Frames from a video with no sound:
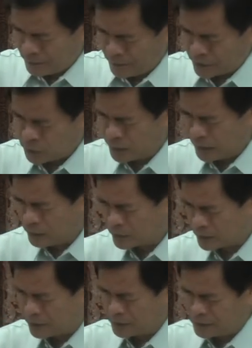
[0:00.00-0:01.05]
as we
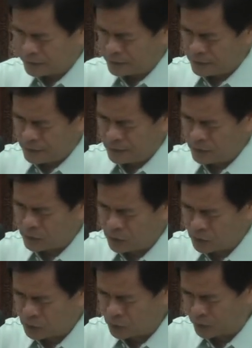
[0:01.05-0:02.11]
look into
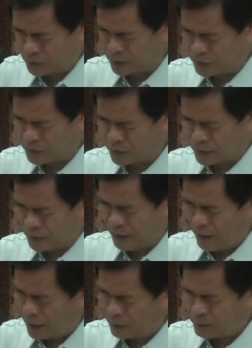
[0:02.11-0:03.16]
your words,
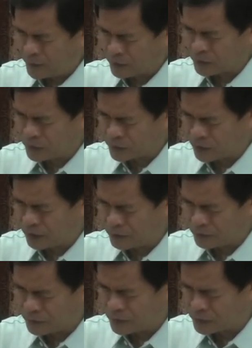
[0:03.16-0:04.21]
help us
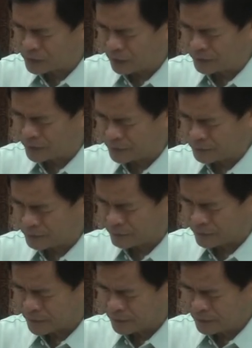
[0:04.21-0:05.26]
to discover,
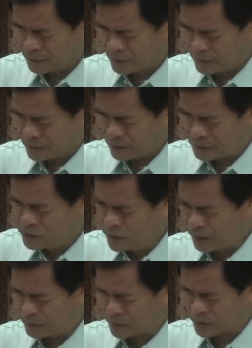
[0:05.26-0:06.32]

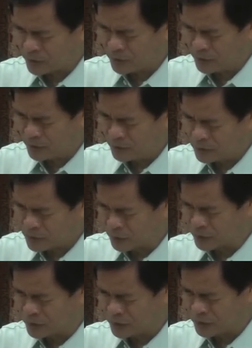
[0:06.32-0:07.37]
gems,
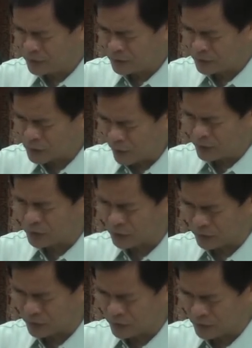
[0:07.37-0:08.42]
truths,
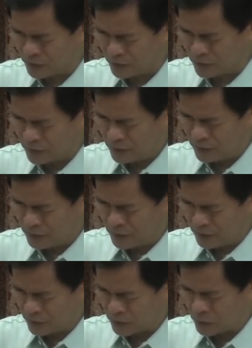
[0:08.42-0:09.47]
treasures
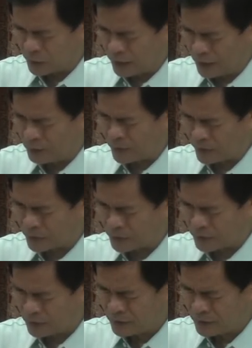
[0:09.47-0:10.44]
that will help us